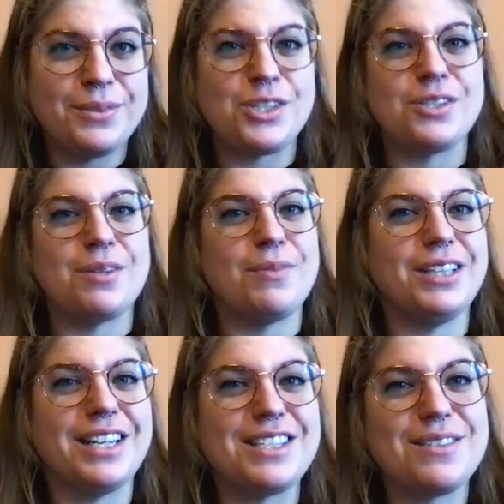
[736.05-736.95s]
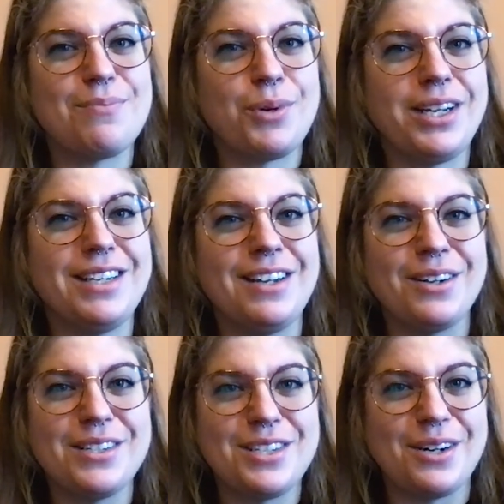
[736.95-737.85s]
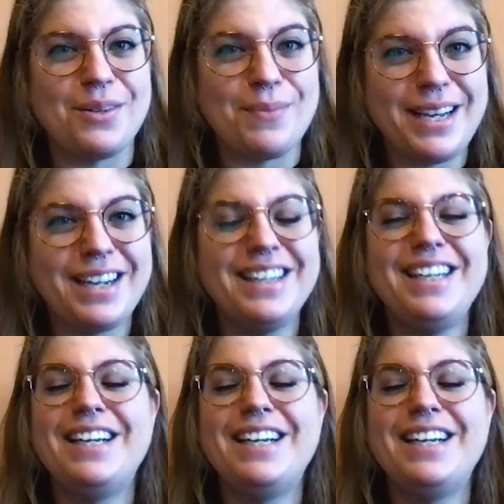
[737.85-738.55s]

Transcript: which is something that's pretty near and dear to me.